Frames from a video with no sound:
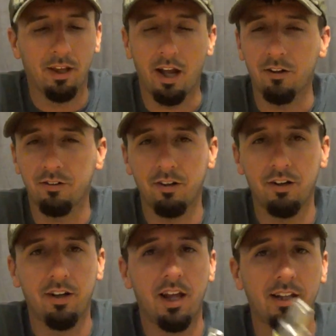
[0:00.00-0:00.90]
Kangaroo's a
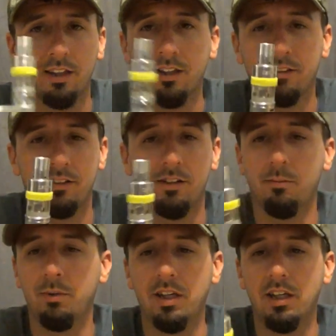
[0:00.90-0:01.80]
great tank. This, to
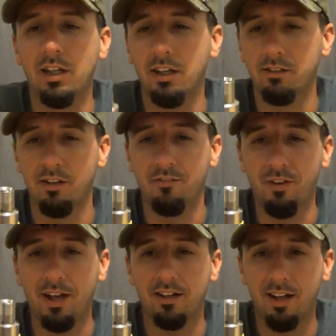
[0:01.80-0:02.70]
me, is a
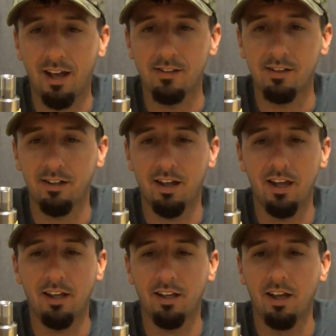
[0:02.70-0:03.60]
fantastic
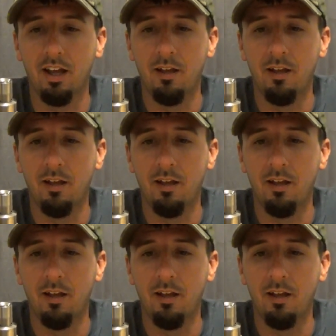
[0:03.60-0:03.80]
tank.